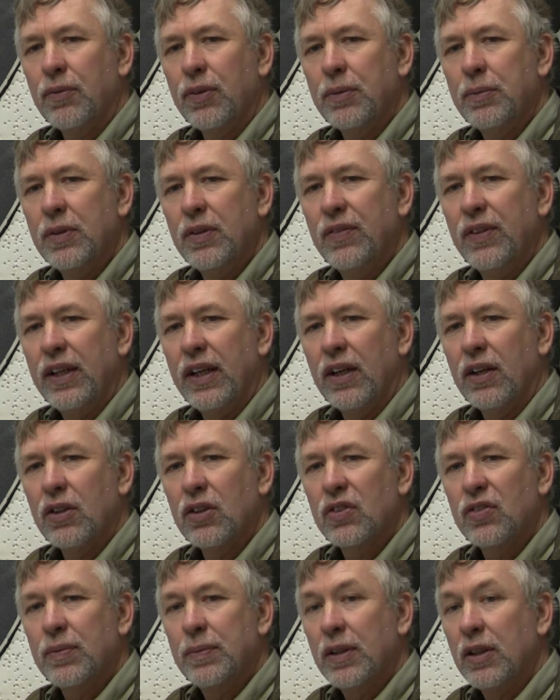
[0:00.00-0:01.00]
remove the
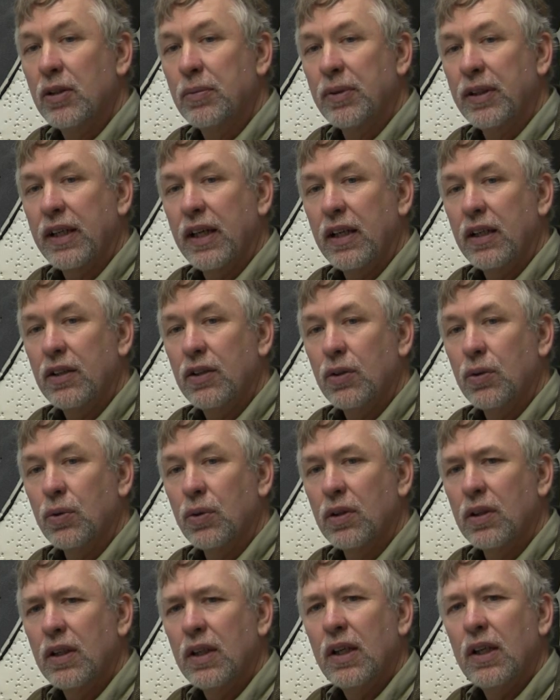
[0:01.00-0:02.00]
arrows from the lubricated
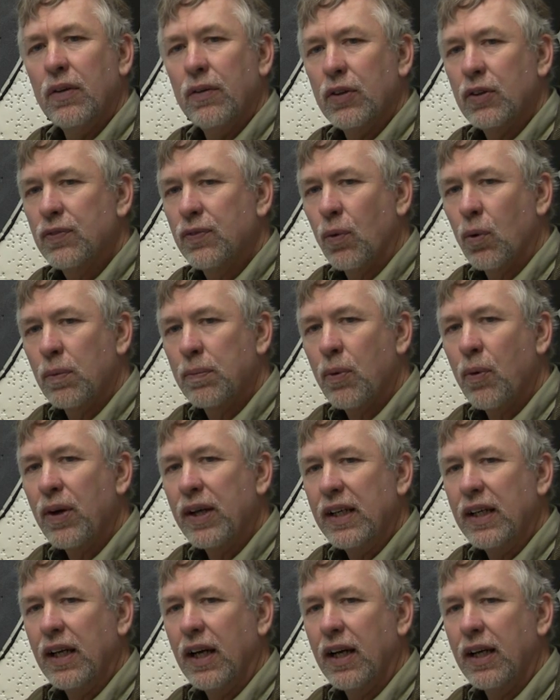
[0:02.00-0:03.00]
core was
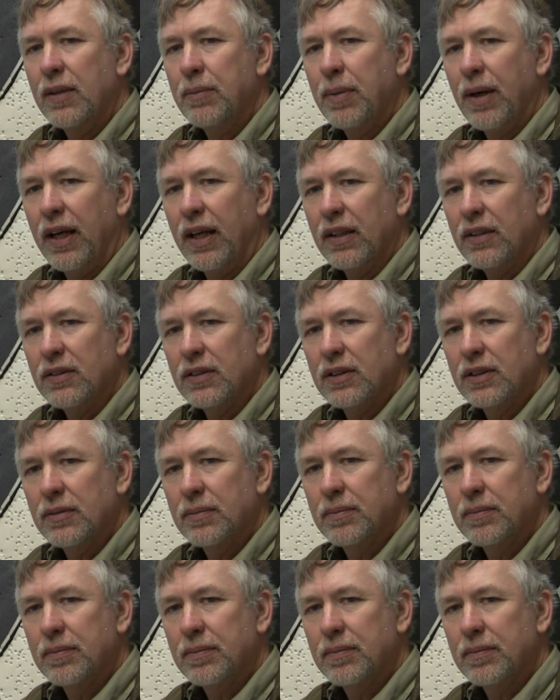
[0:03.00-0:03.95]
4.9 pounds.